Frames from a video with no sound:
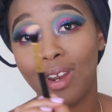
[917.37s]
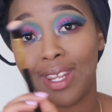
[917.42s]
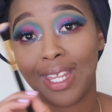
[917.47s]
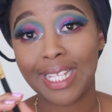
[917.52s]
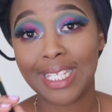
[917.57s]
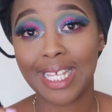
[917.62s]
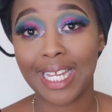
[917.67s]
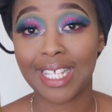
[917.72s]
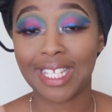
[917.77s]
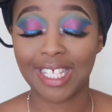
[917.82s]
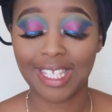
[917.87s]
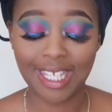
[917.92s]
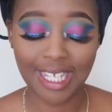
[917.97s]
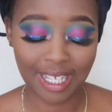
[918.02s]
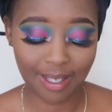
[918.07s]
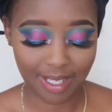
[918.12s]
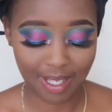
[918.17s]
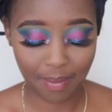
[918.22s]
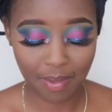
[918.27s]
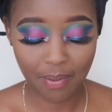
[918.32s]
That's another thing.
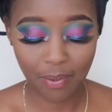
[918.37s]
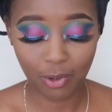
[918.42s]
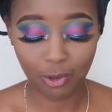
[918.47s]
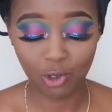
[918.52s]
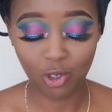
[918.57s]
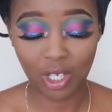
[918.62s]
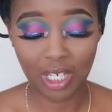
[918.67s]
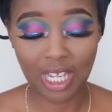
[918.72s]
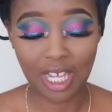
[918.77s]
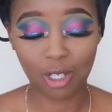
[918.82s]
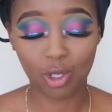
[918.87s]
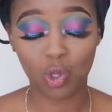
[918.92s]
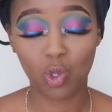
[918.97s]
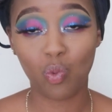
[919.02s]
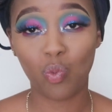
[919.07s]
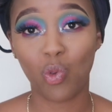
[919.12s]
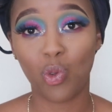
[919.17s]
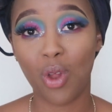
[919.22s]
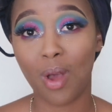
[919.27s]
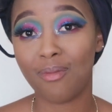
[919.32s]
Some people usually
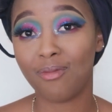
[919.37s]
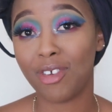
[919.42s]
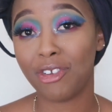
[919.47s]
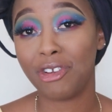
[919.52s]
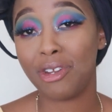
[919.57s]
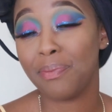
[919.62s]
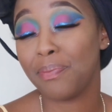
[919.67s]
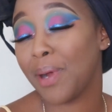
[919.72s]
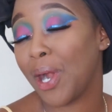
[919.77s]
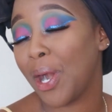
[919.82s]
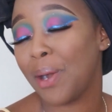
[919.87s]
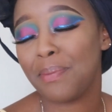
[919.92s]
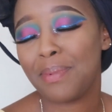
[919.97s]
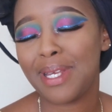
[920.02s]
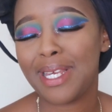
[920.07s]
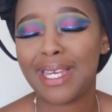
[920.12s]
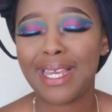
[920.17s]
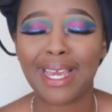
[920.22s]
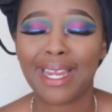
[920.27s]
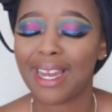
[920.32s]
assume, you know, I'm very
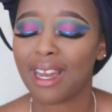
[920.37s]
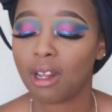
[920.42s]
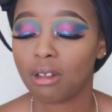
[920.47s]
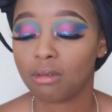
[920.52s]
Barbie and I